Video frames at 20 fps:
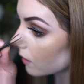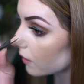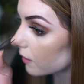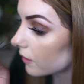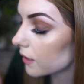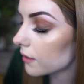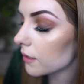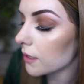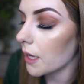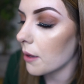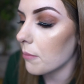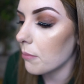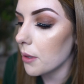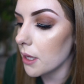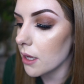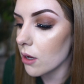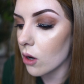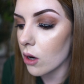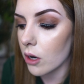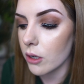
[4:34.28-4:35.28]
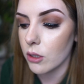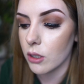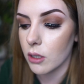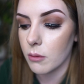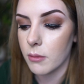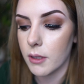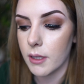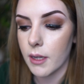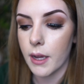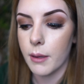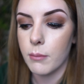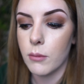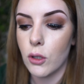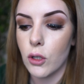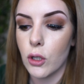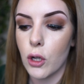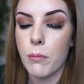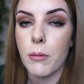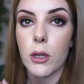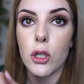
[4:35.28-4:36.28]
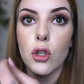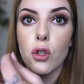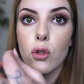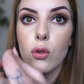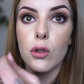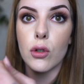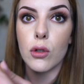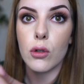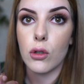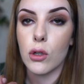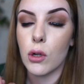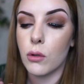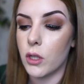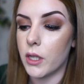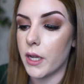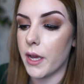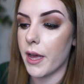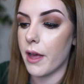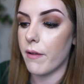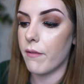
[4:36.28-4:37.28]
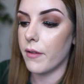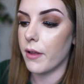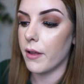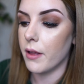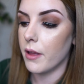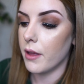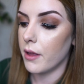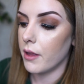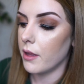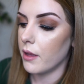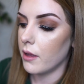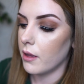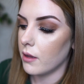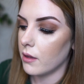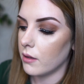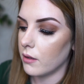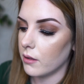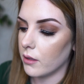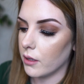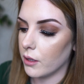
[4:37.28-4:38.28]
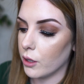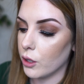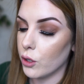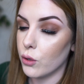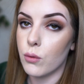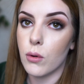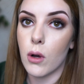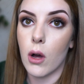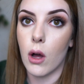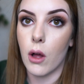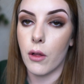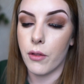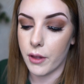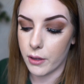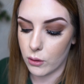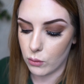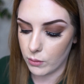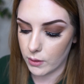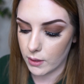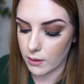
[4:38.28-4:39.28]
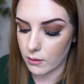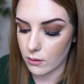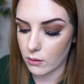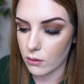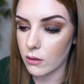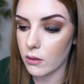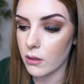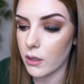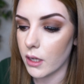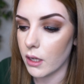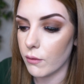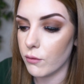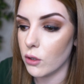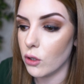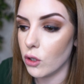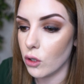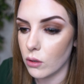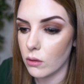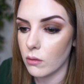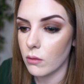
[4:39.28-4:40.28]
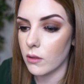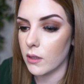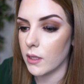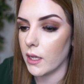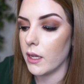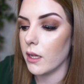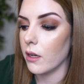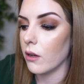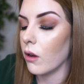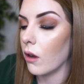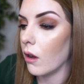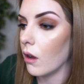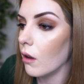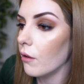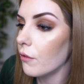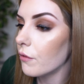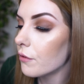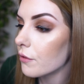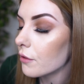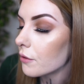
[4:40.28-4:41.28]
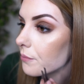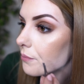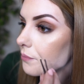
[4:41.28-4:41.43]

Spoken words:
And this can be hard sometimes, so make sure you don't have glue on the tweezer, and if you do, take it off.